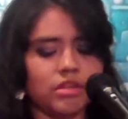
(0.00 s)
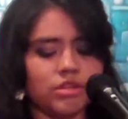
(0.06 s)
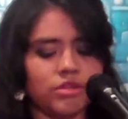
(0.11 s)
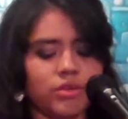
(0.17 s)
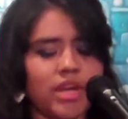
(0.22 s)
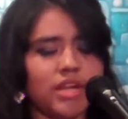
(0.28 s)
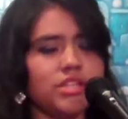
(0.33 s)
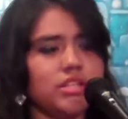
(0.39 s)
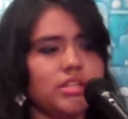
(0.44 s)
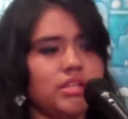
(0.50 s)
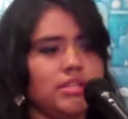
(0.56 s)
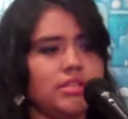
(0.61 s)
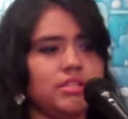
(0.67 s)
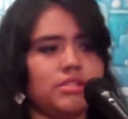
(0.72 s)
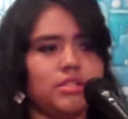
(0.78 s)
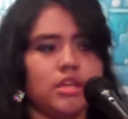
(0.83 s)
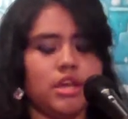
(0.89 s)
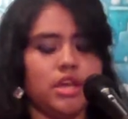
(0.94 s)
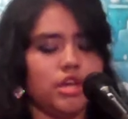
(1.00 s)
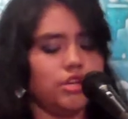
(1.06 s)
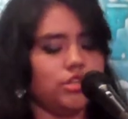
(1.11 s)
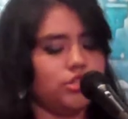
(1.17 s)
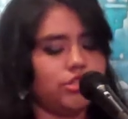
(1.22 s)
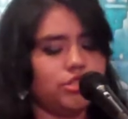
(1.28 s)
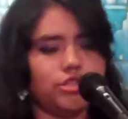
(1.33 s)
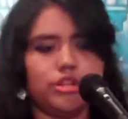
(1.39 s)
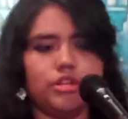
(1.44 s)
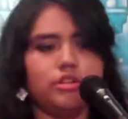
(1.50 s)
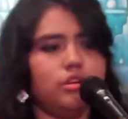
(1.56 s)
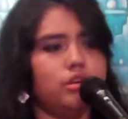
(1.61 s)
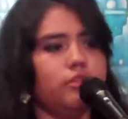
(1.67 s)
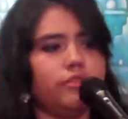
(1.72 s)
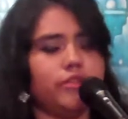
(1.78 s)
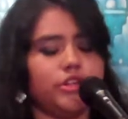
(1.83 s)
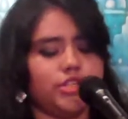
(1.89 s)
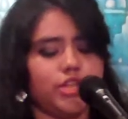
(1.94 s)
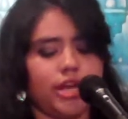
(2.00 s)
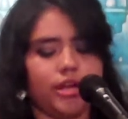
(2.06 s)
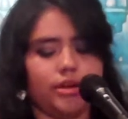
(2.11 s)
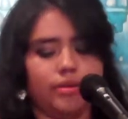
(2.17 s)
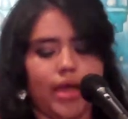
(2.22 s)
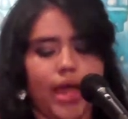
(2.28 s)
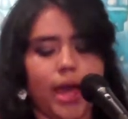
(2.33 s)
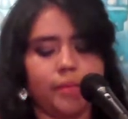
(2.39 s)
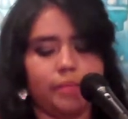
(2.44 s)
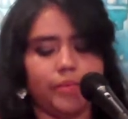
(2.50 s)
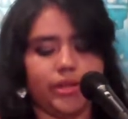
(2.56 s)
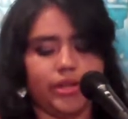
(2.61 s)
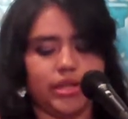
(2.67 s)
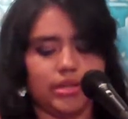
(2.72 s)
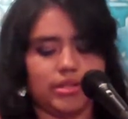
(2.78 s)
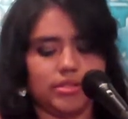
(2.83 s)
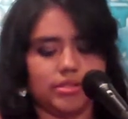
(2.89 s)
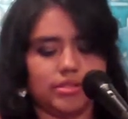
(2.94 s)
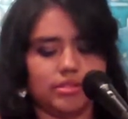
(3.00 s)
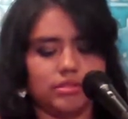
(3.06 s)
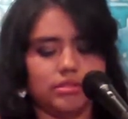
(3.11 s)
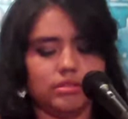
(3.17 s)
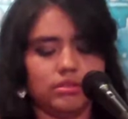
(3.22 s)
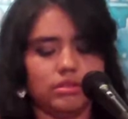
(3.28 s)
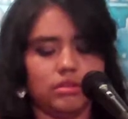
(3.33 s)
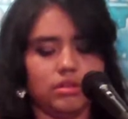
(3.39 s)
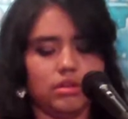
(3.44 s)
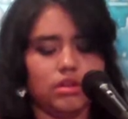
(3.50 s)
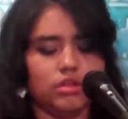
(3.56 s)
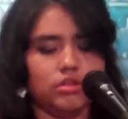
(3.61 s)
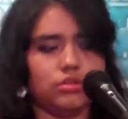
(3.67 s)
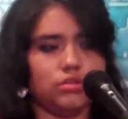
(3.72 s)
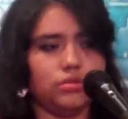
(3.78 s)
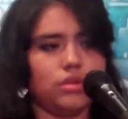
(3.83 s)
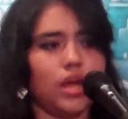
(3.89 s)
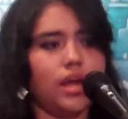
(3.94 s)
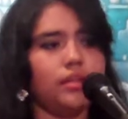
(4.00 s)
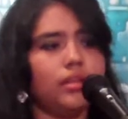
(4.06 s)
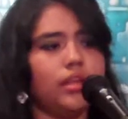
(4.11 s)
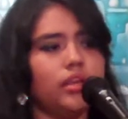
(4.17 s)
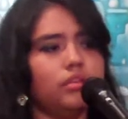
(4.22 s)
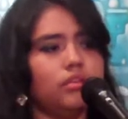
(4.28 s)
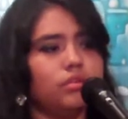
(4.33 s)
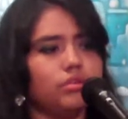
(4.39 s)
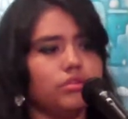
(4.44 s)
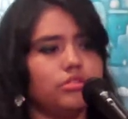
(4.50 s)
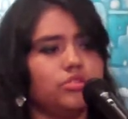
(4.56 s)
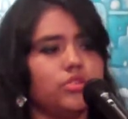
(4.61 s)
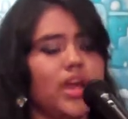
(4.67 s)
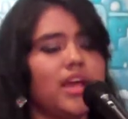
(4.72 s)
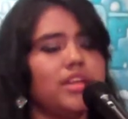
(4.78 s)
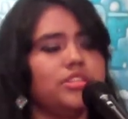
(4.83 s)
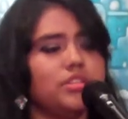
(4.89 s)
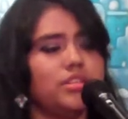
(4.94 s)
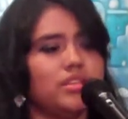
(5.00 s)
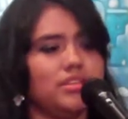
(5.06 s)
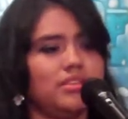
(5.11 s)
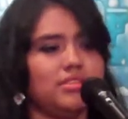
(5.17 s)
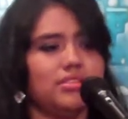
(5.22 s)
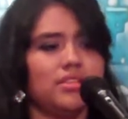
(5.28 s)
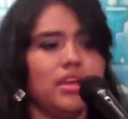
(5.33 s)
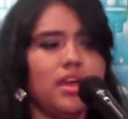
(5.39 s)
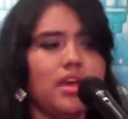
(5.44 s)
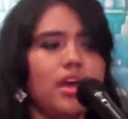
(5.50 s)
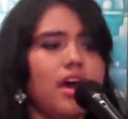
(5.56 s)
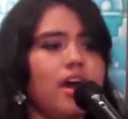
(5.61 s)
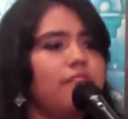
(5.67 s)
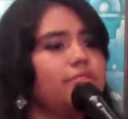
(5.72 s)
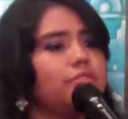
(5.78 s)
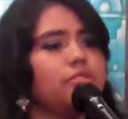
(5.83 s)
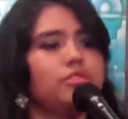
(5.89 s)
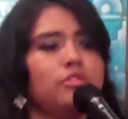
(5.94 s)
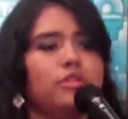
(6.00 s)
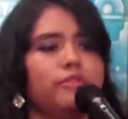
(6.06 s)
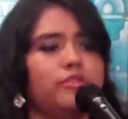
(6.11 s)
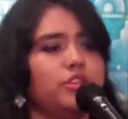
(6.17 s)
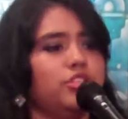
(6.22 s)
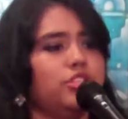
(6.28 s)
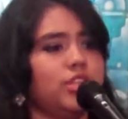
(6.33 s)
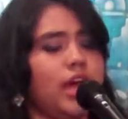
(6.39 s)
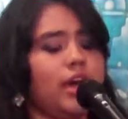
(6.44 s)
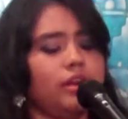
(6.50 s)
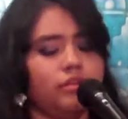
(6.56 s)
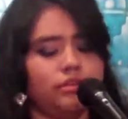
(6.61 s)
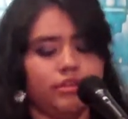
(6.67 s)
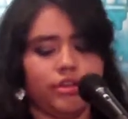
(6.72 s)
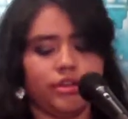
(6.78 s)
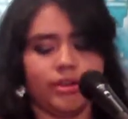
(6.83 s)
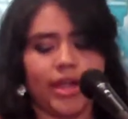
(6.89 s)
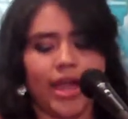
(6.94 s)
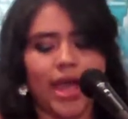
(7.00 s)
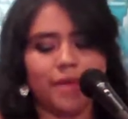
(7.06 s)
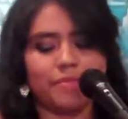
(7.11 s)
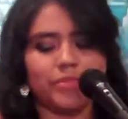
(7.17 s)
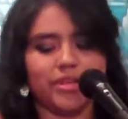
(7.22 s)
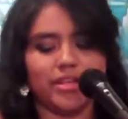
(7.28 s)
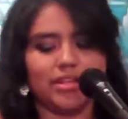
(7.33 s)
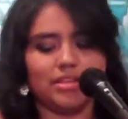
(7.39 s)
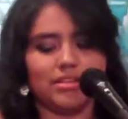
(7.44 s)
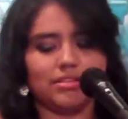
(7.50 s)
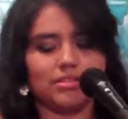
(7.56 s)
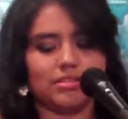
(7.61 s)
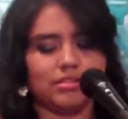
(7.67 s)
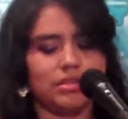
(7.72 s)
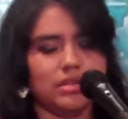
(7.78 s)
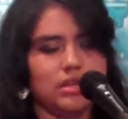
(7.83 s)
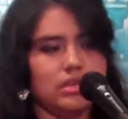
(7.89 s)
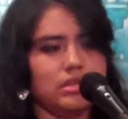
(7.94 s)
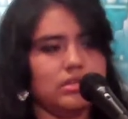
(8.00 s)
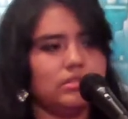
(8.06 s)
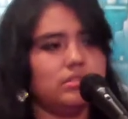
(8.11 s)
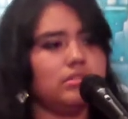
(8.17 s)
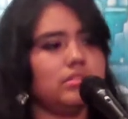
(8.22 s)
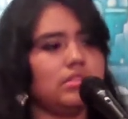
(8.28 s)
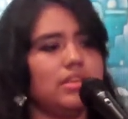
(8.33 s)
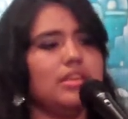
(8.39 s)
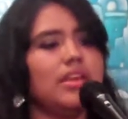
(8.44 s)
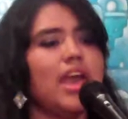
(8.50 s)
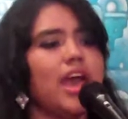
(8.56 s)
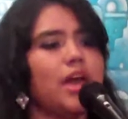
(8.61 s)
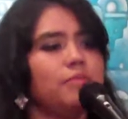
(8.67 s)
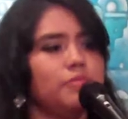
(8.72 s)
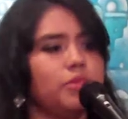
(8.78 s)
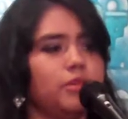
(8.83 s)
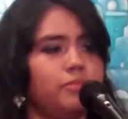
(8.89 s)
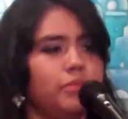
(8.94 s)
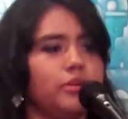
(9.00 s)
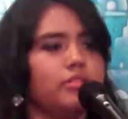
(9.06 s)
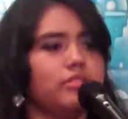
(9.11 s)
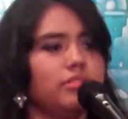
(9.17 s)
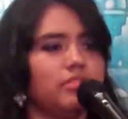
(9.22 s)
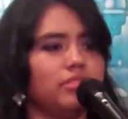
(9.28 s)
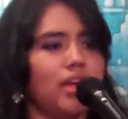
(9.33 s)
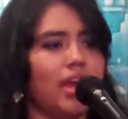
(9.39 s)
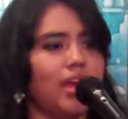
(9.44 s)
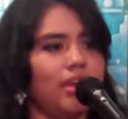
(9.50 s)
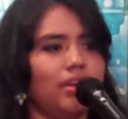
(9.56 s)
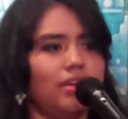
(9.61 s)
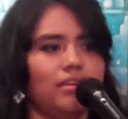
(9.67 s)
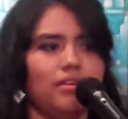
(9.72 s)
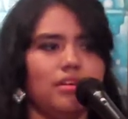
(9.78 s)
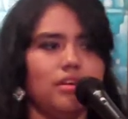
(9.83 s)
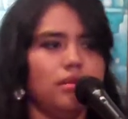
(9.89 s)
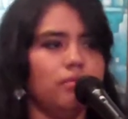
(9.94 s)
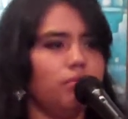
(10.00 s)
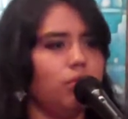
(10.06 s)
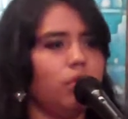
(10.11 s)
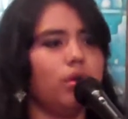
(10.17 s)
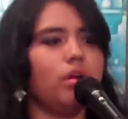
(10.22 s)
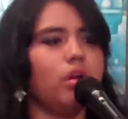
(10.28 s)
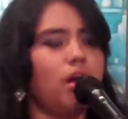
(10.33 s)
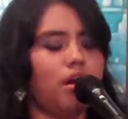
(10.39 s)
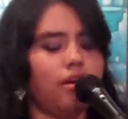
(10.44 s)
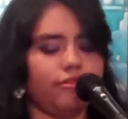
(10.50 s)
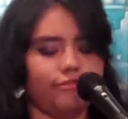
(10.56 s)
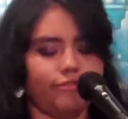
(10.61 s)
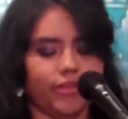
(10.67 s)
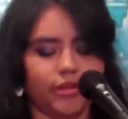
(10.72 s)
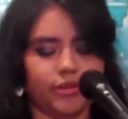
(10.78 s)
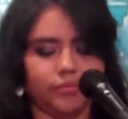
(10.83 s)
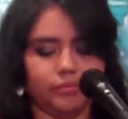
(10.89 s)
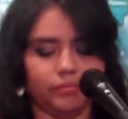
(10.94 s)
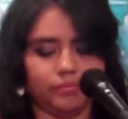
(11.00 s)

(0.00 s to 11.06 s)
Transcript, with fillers: Tragedies shouldn't overshadow happiness. Do not let your tragedies ever overshadow your happiness. Sing happy birthday more often.